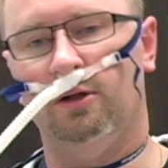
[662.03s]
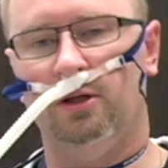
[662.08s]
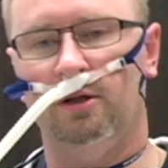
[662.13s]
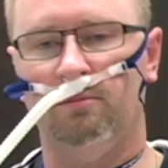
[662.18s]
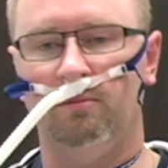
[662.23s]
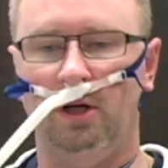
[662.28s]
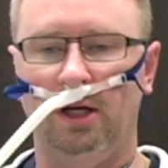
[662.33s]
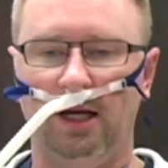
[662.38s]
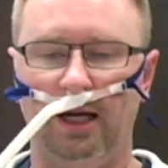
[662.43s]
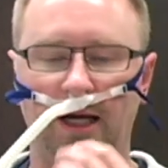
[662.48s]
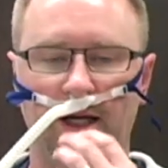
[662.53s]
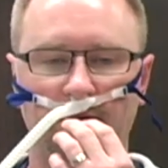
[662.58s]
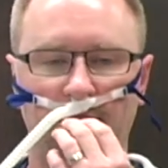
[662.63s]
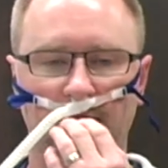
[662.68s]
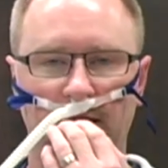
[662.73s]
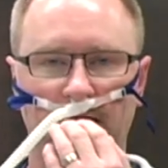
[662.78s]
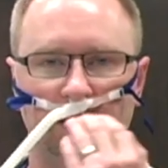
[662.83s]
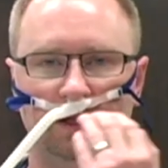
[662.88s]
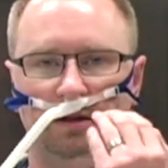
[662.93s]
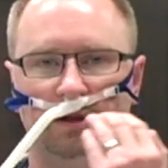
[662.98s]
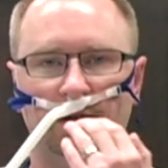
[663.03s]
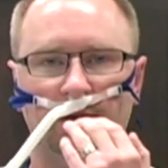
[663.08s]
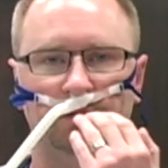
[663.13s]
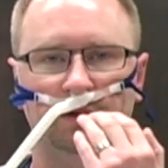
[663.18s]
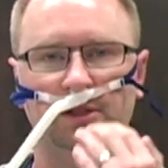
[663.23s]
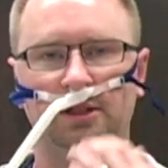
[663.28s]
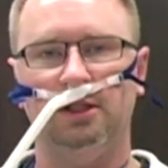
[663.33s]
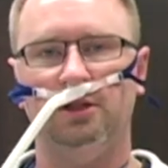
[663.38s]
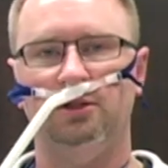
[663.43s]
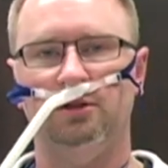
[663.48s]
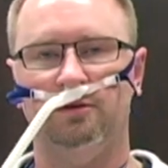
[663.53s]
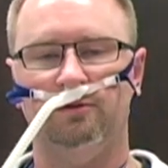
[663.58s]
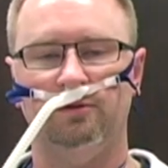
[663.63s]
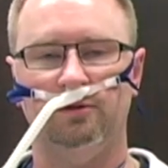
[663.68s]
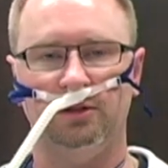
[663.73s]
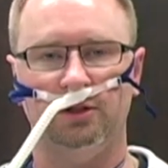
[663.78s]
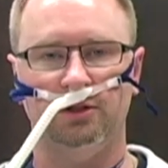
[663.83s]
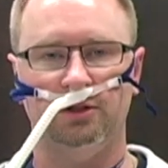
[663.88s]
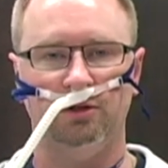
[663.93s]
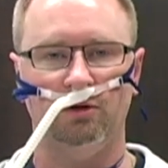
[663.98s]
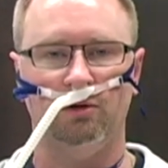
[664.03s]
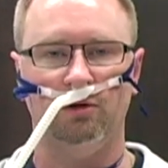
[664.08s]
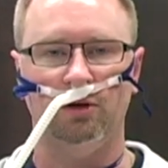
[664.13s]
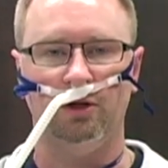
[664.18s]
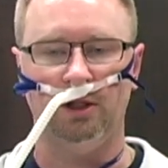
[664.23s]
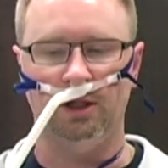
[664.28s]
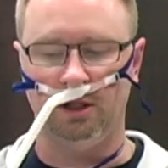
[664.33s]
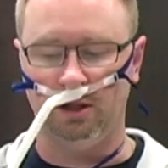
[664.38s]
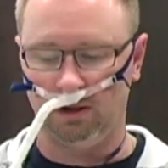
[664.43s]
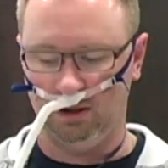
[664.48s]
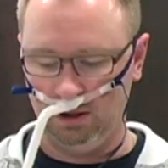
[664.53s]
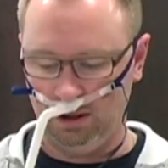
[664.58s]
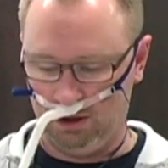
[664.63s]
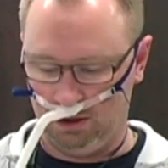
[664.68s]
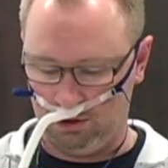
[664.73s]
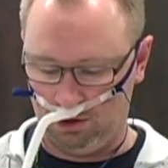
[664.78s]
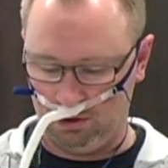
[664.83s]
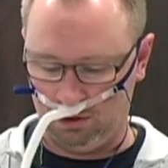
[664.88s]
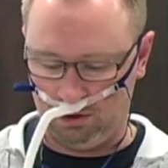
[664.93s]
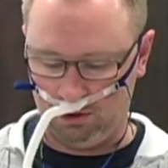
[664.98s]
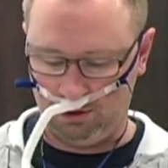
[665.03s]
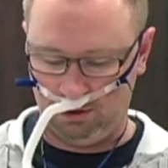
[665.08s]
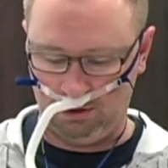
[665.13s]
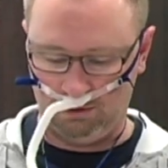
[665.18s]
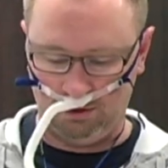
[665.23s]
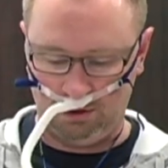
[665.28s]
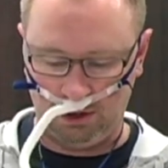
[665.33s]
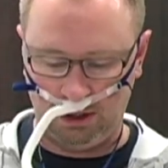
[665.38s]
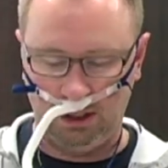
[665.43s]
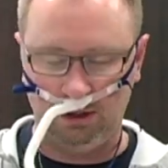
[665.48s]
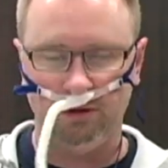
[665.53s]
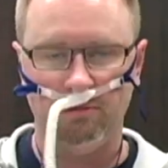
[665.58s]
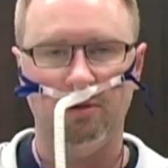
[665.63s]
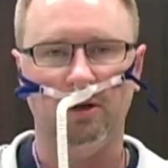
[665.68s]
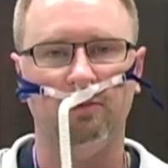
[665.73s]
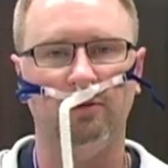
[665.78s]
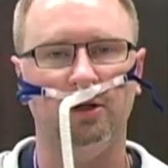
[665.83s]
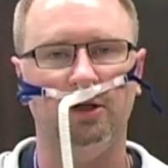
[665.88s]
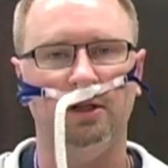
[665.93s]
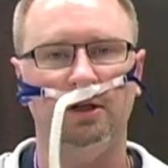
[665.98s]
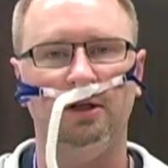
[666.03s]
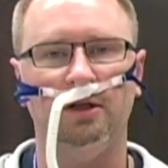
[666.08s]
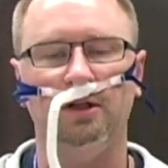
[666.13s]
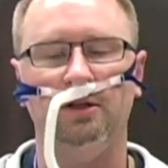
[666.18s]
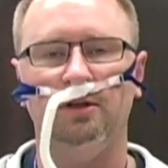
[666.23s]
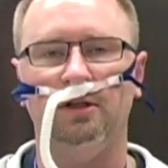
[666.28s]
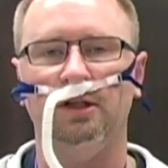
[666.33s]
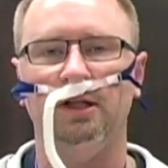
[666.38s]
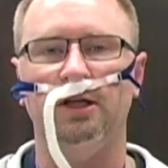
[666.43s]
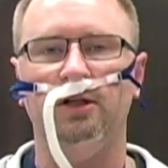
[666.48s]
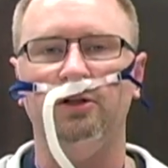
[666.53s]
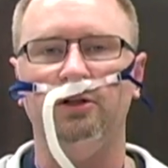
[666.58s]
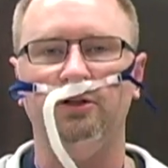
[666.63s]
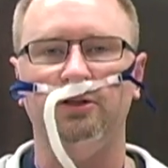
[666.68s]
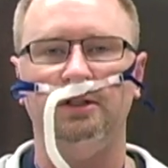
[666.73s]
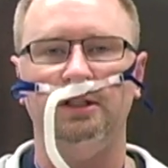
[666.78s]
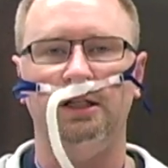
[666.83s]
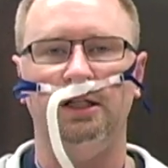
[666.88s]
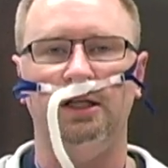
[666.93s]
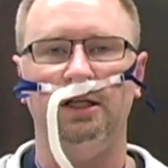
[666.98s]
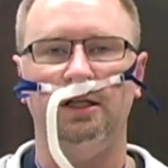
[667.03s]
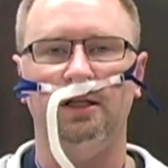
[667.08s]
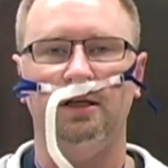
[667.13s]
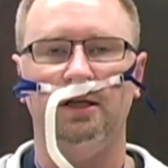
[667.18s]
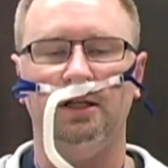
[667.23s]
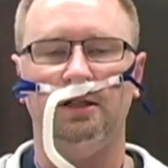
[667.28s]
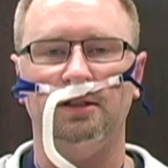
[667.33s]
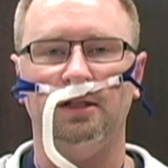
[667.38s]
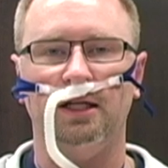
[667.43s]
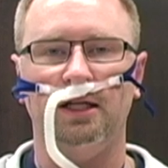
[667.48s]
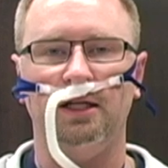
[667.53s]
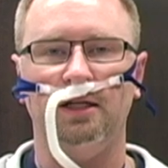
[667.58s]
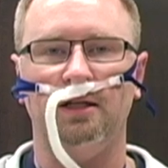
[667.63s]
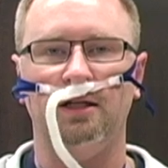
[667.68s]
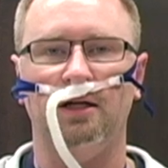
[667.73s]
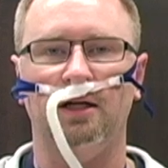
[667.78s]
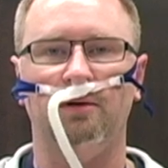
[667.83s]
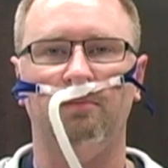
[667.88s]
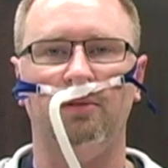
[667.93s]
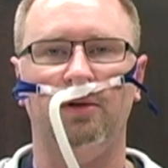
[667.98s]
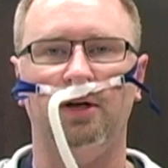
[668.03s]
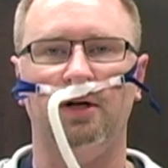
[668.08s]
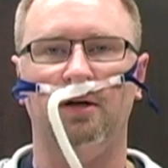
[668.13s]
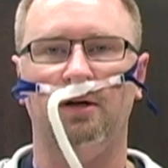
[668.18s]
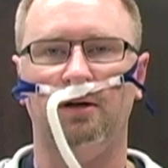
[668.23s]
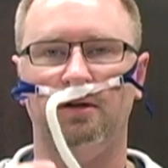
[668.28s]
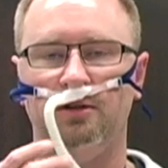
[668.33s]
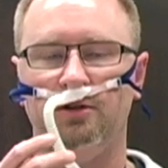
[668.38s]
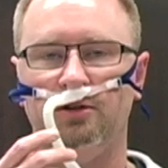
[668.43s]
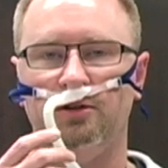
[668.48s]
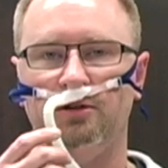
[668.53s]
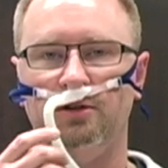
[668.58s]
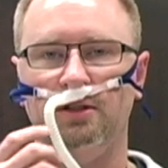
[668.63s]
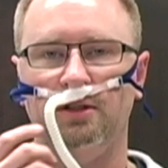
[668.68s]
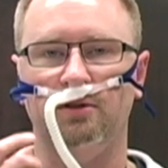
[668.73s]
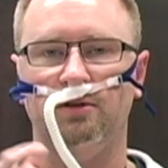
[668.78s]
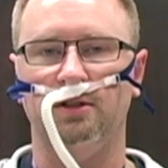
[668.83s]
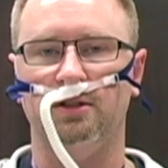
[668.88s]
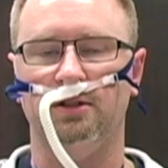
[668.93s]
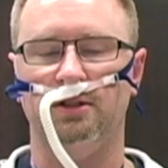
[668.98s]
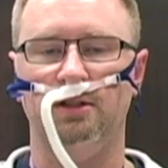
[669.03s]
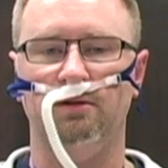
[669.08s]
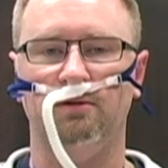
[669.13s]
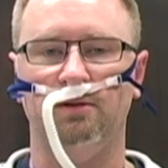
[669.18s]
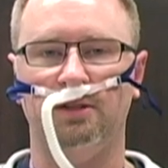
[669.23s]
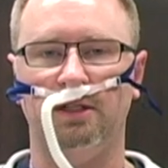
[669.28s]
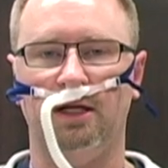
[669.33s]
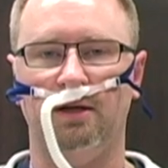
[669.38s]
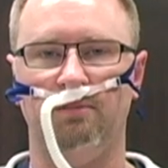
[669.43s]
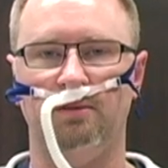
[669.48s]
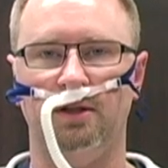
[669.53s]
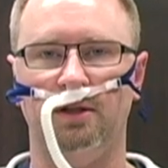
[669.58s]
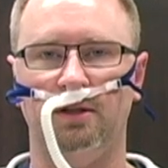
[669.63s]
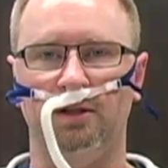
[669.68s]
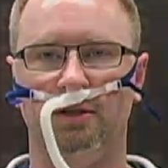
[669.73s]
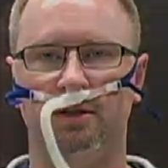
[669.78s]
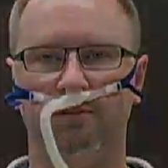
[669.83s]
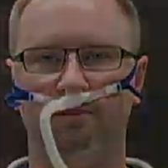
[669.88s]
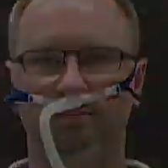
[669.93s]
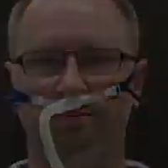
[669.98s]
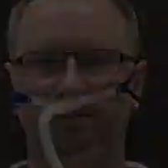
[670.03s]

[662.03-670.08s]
them and you get a potential for a sore there. So try to remember the letter C and tighten it up there so you can kind of see what's happening there.